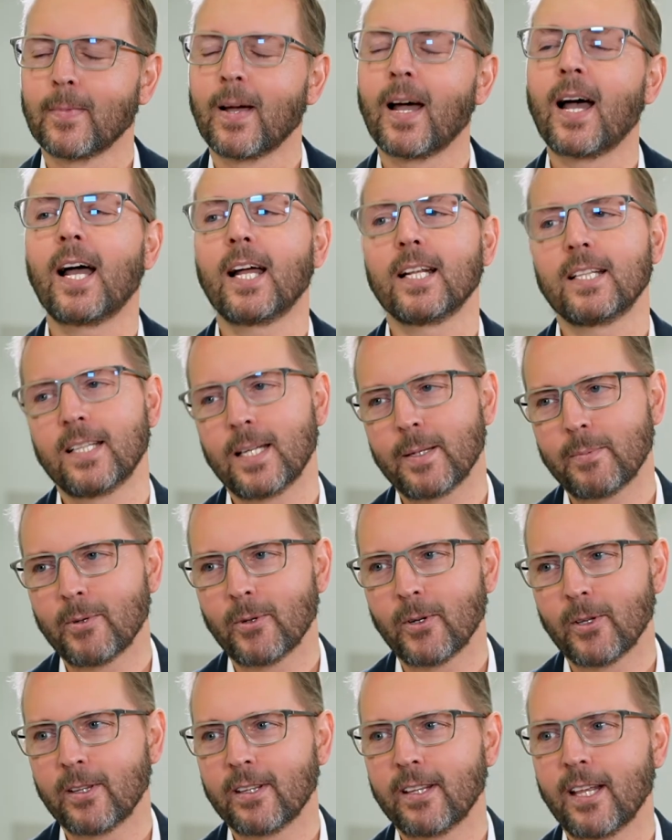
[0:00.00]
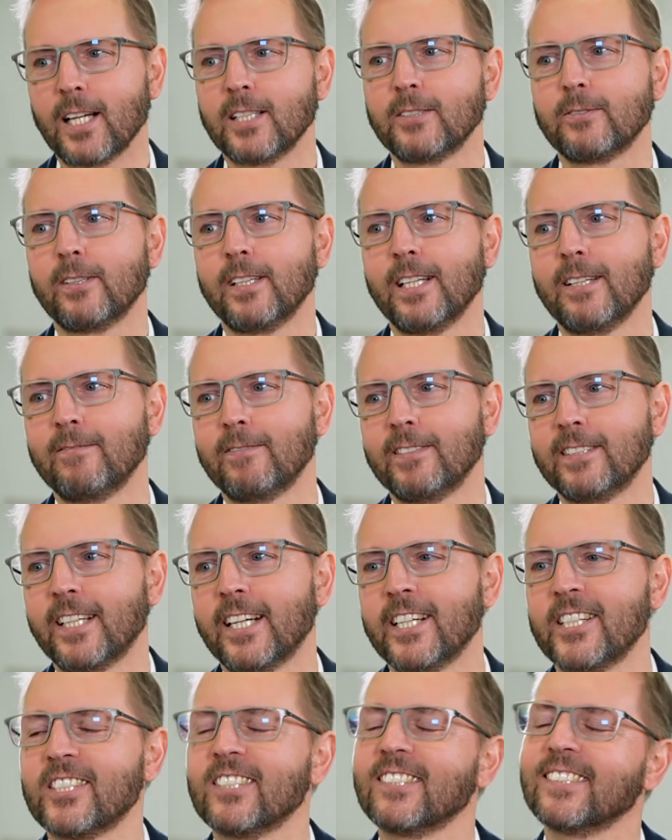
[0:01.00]
Hi, Tibble. Thanks for the
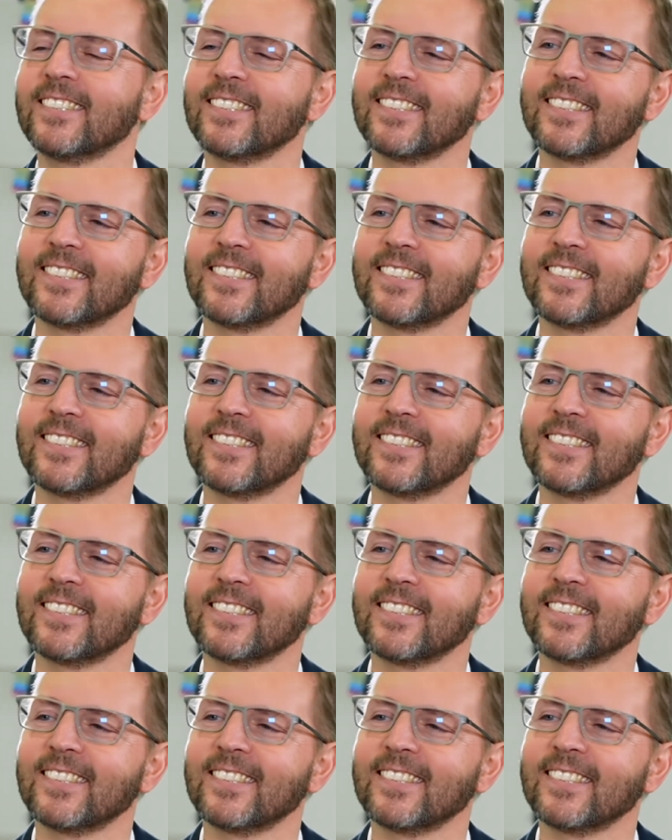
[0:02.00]
invitation.